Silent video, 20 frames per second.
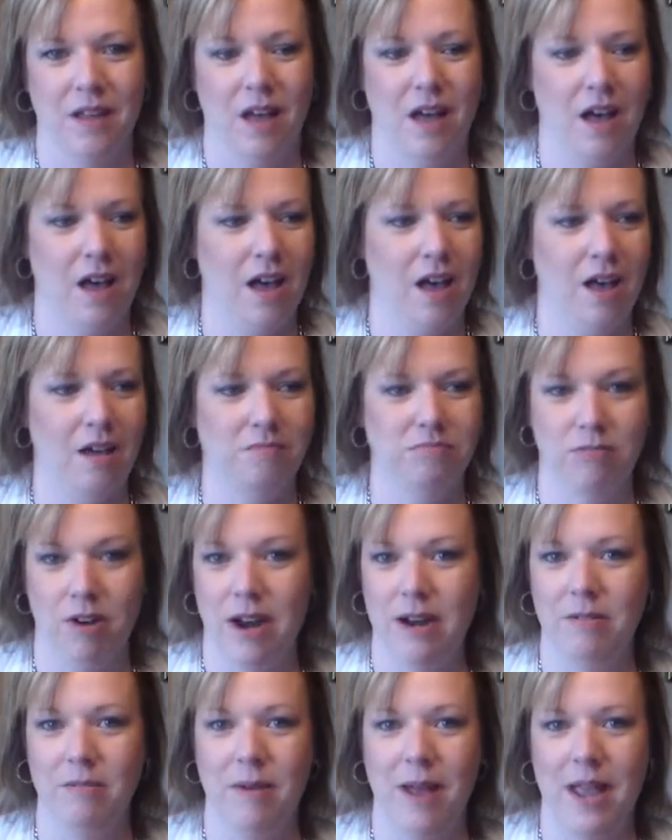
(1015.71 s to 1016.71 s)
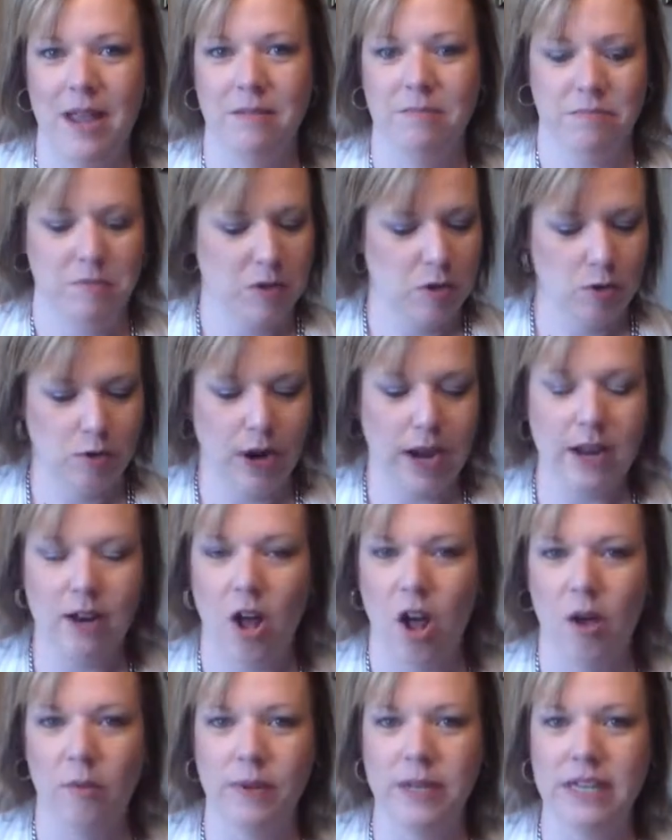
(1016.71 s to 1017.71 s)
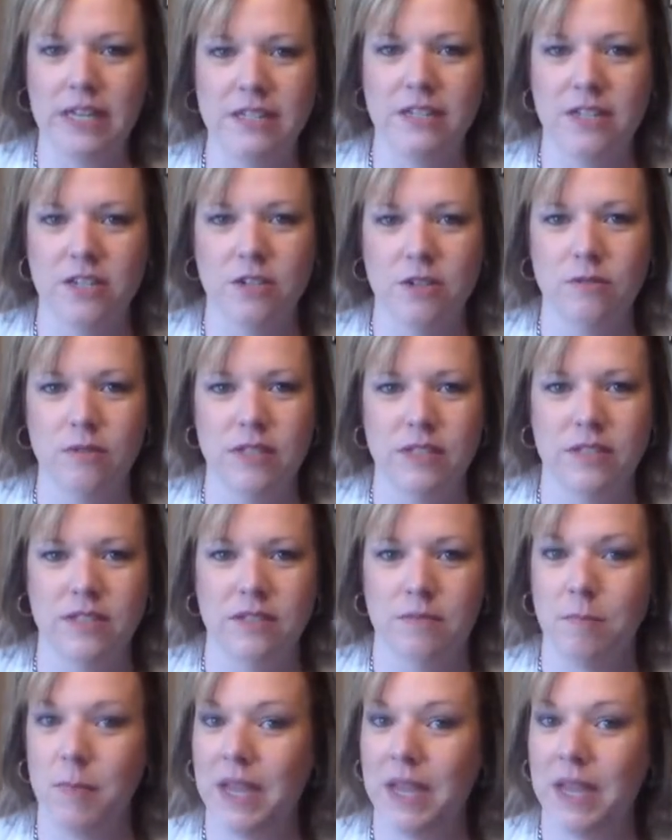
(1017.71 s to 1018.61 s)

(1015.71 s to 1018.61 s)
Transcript: Right away. Great. All we need to do is